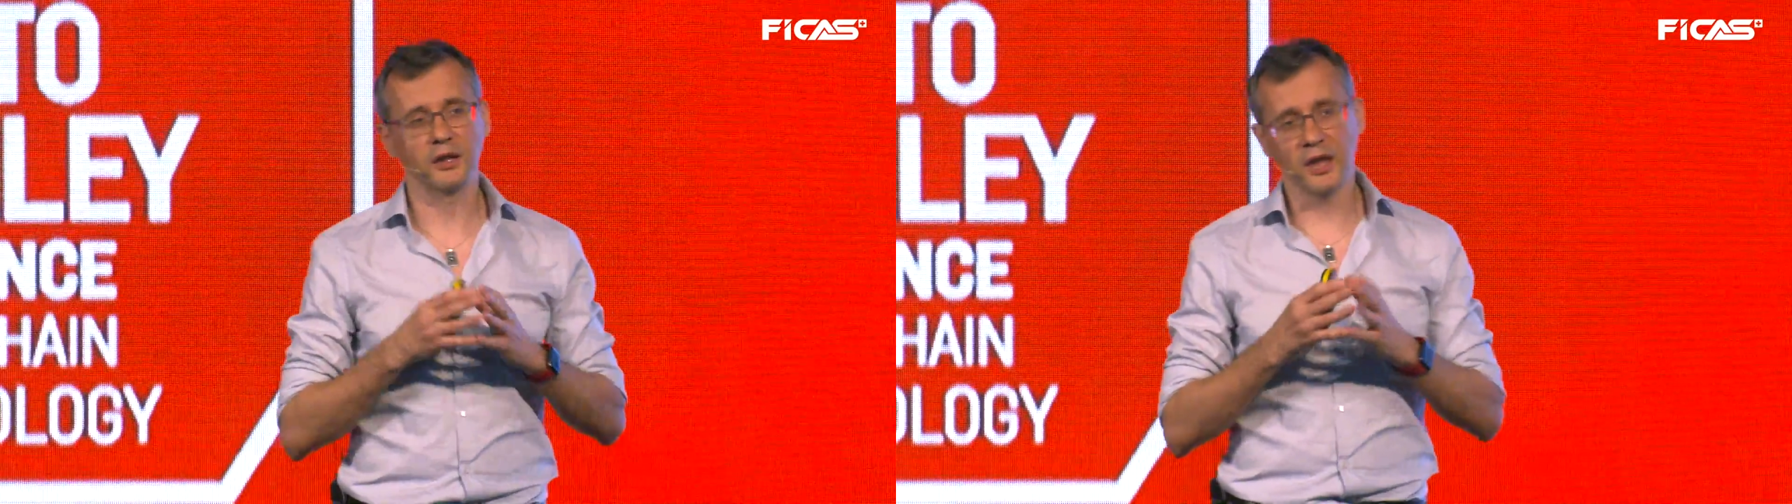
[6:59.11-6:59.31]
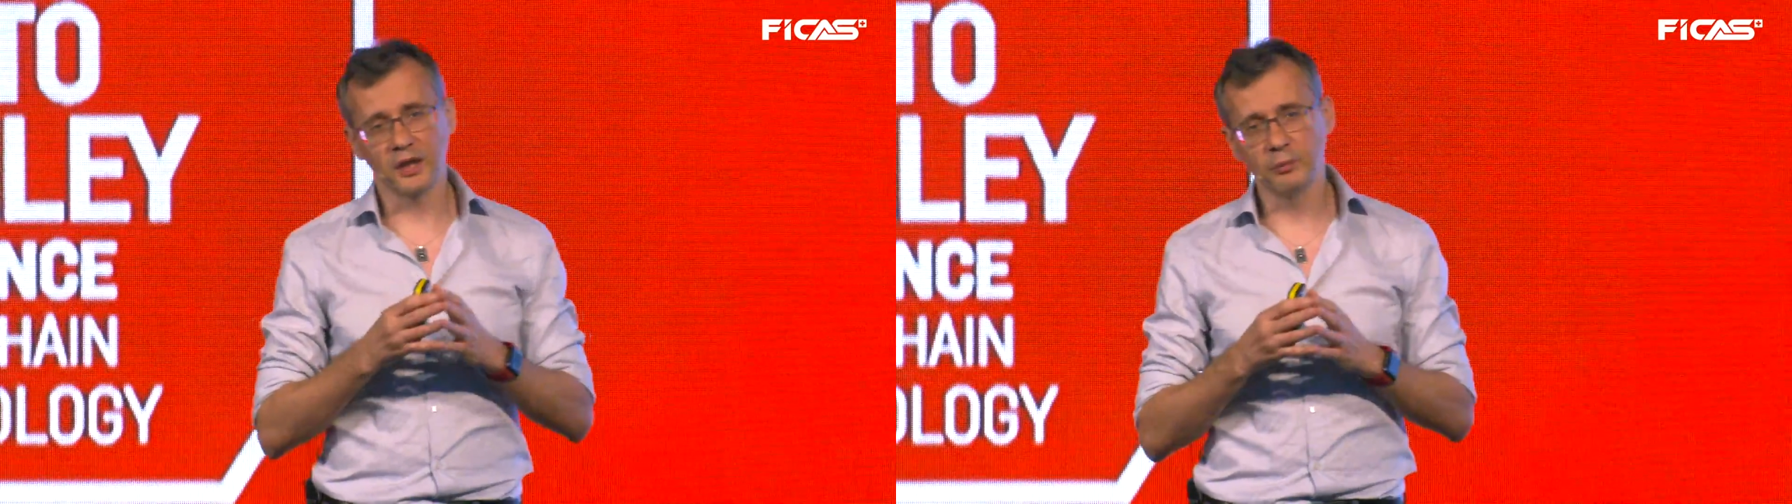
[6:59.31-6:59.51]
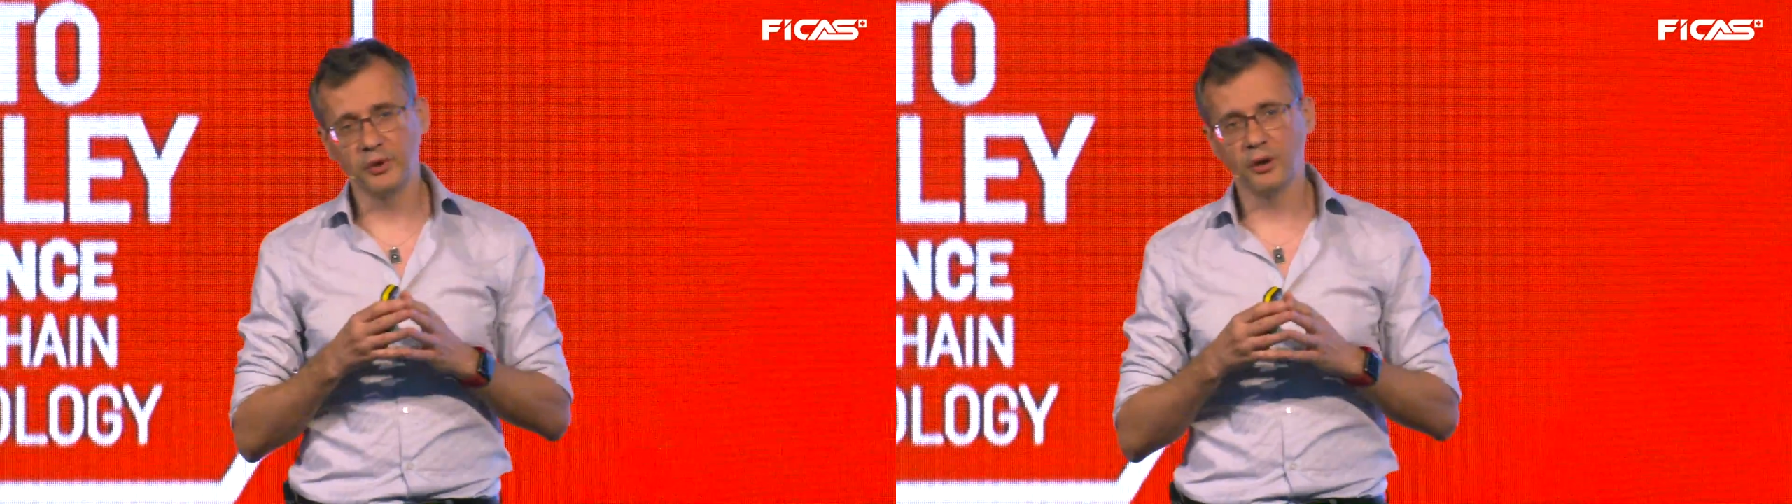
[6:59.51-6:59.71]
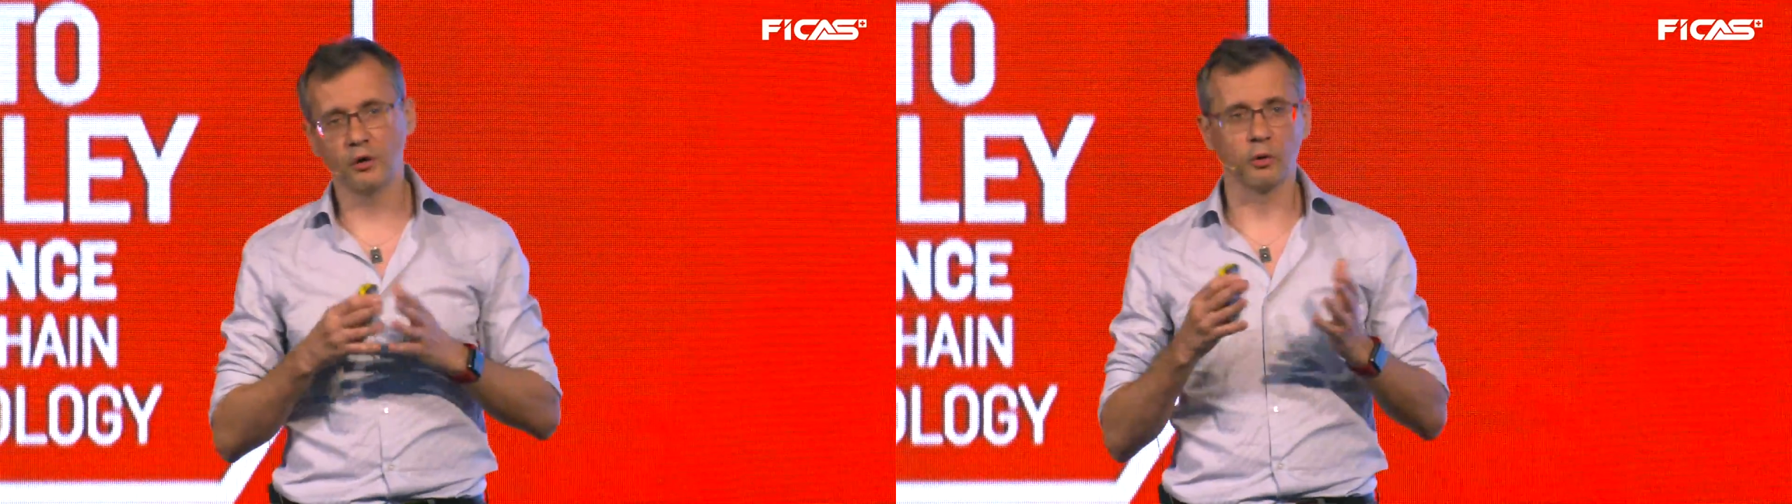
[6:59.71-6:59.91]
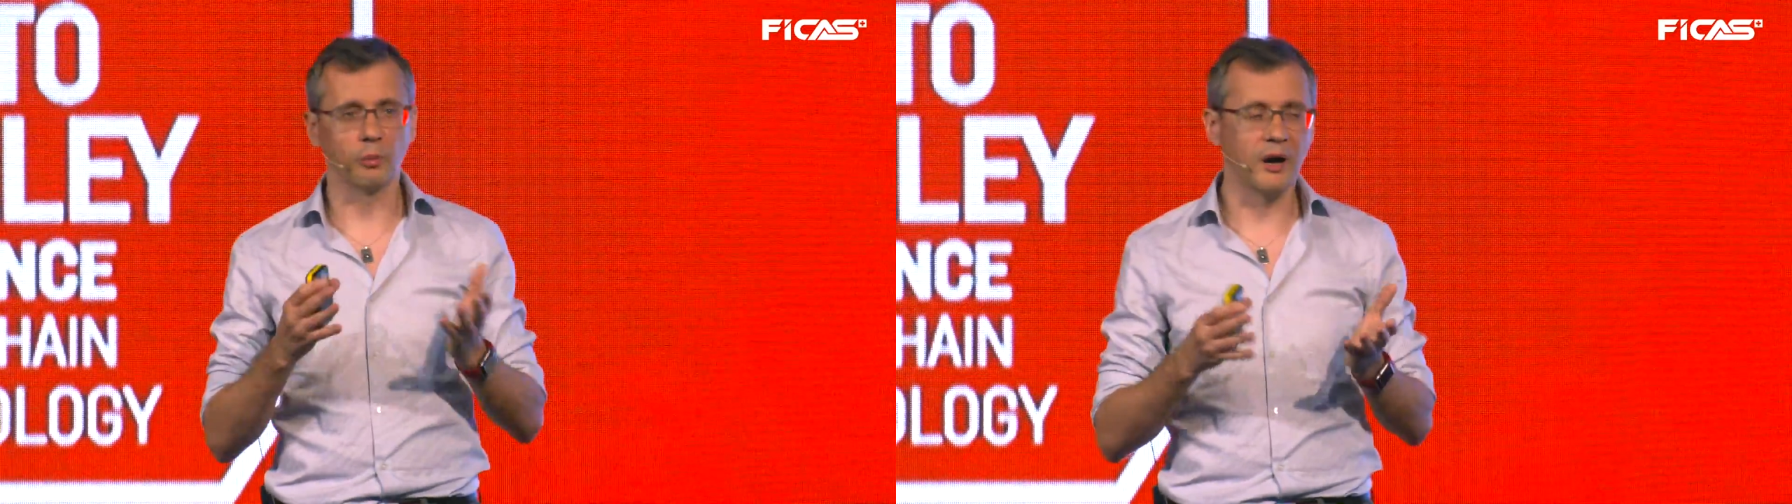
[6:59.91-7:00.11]
can be
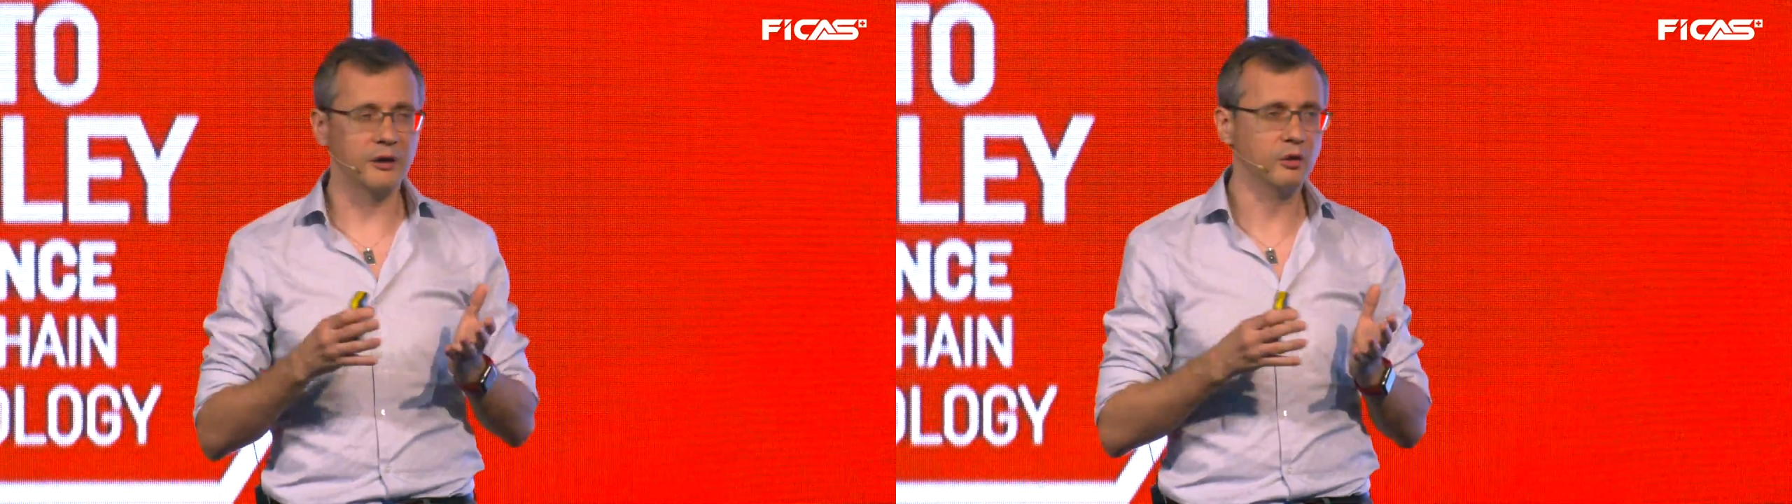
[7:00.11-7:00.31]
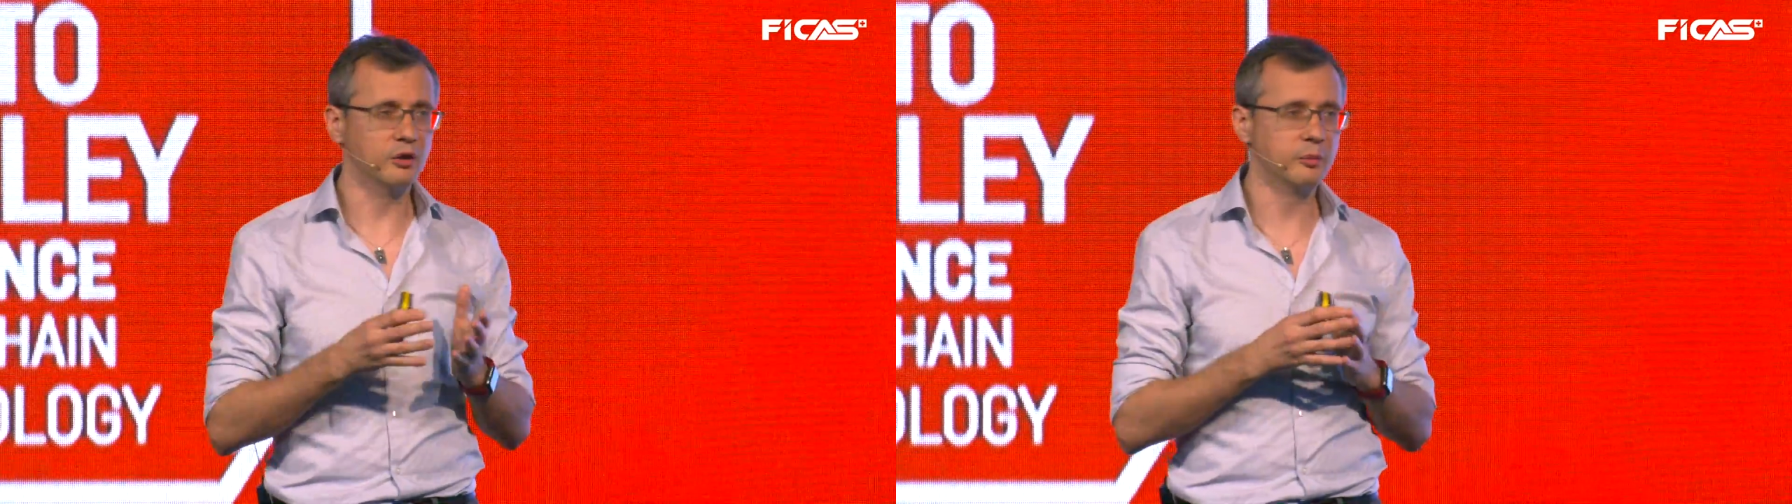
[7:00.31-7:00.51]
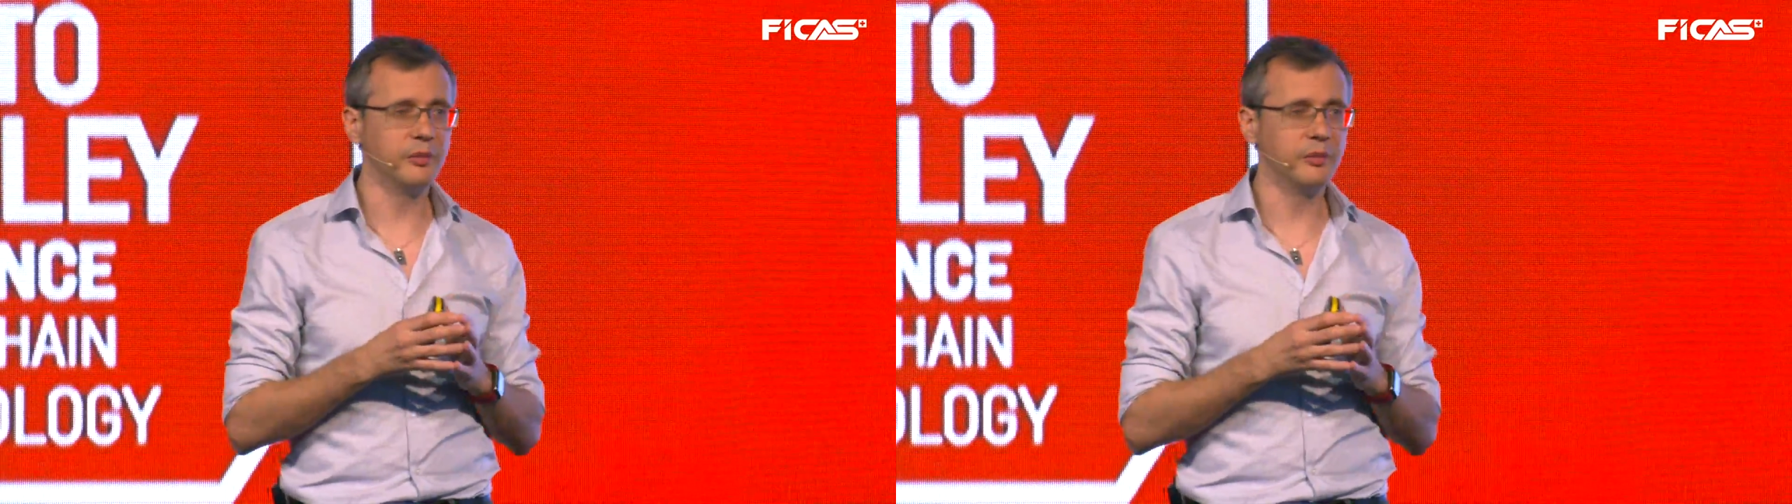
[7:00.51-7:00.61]
or might not